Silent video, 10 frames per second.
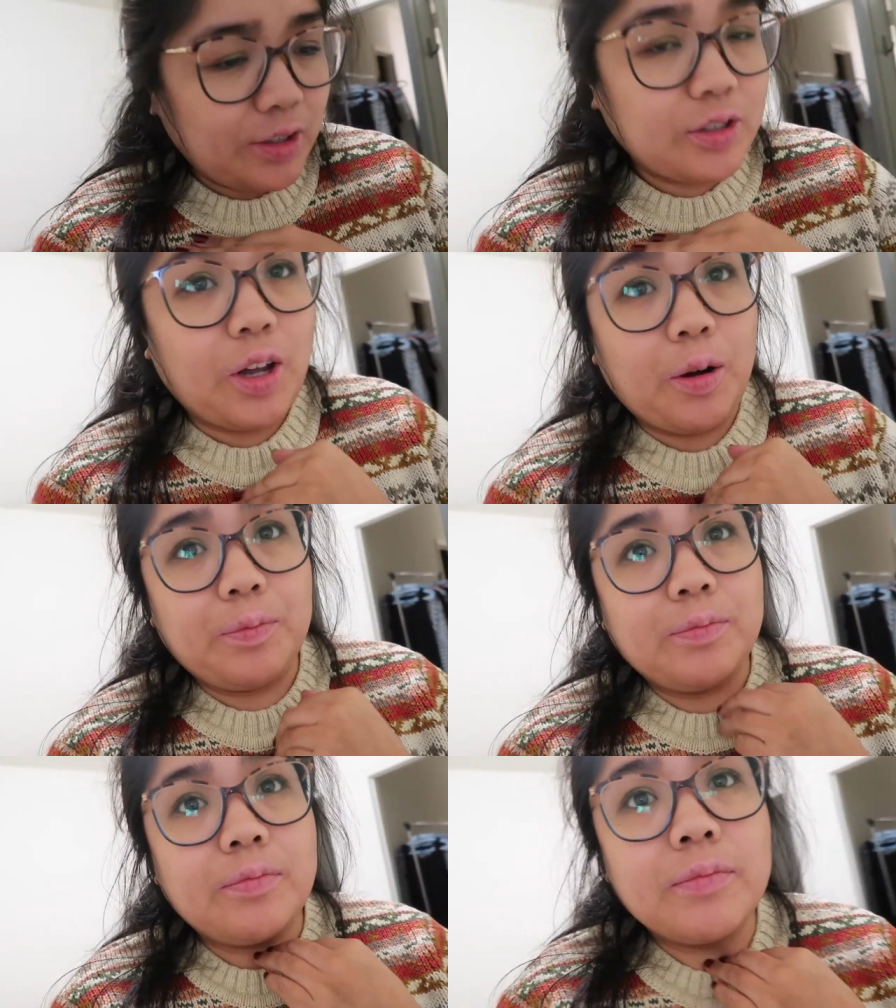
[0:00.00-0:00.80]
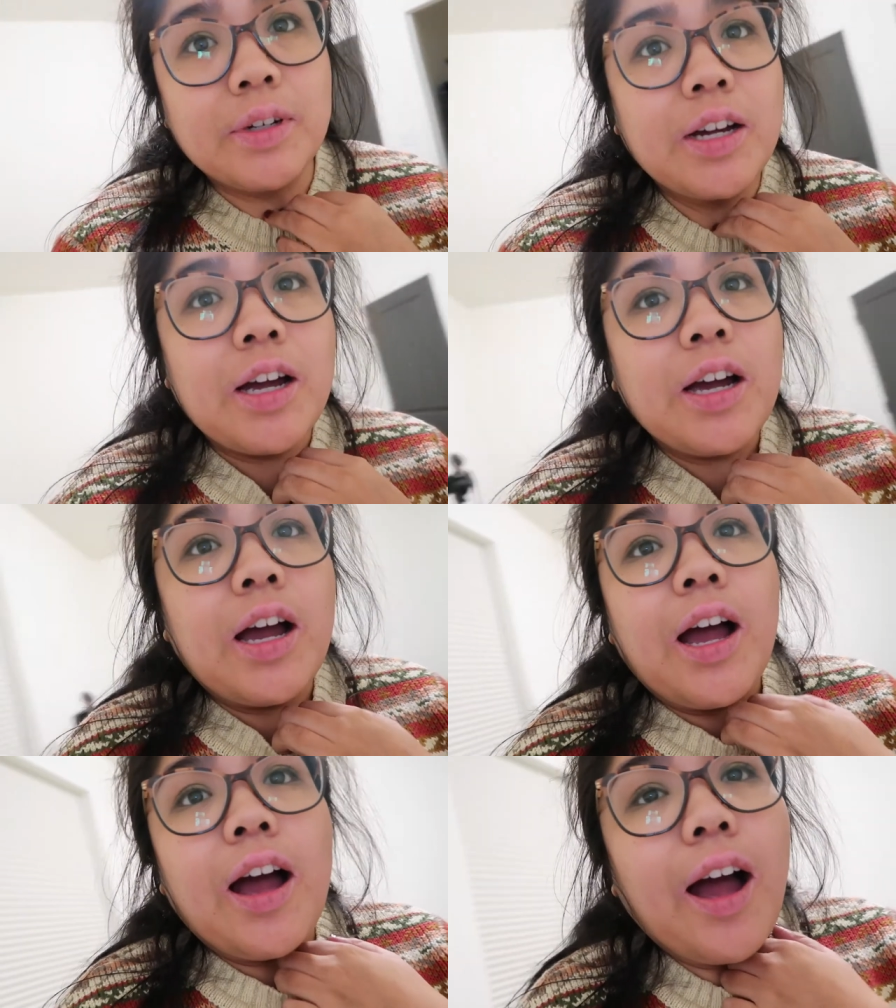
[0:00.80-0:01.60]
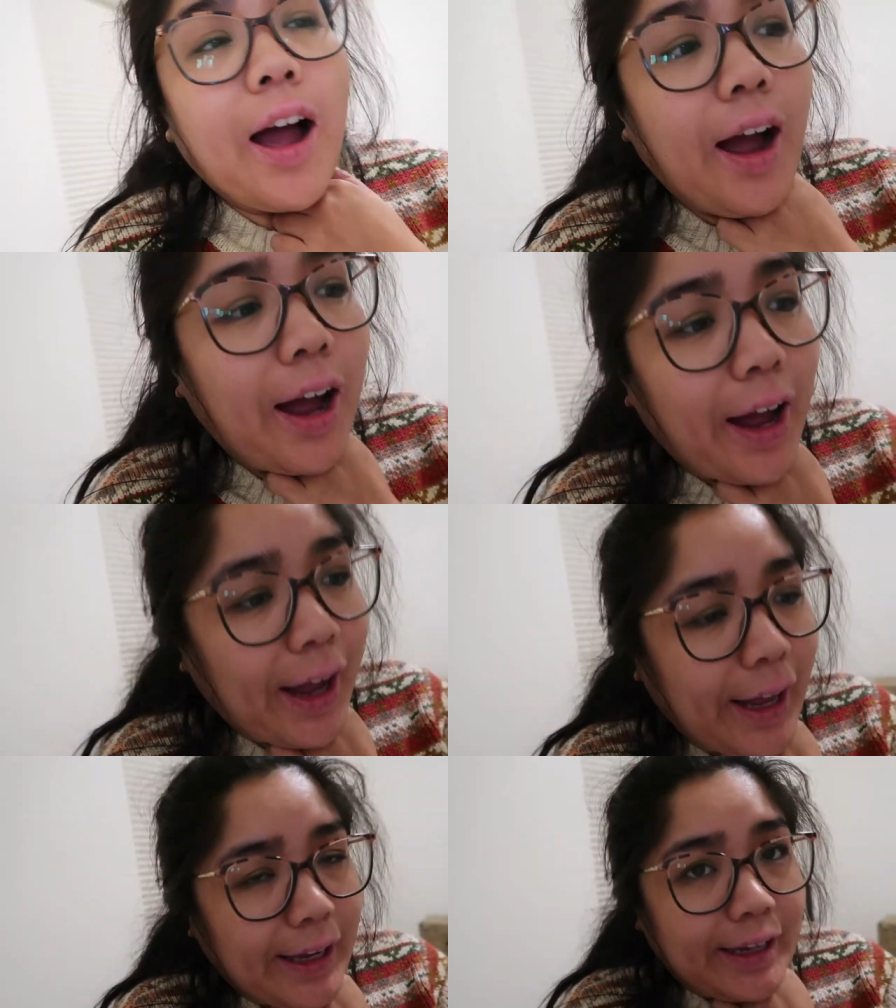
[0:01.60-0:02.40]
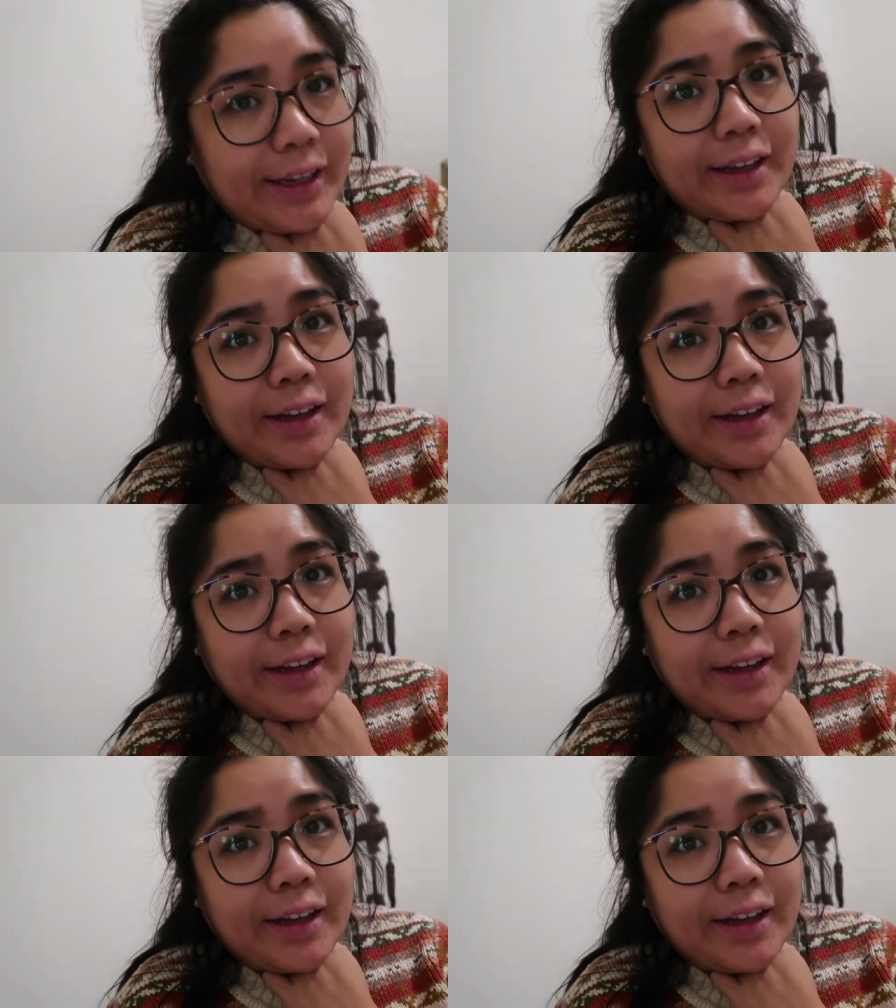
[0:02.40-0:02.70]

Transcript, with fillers: So I,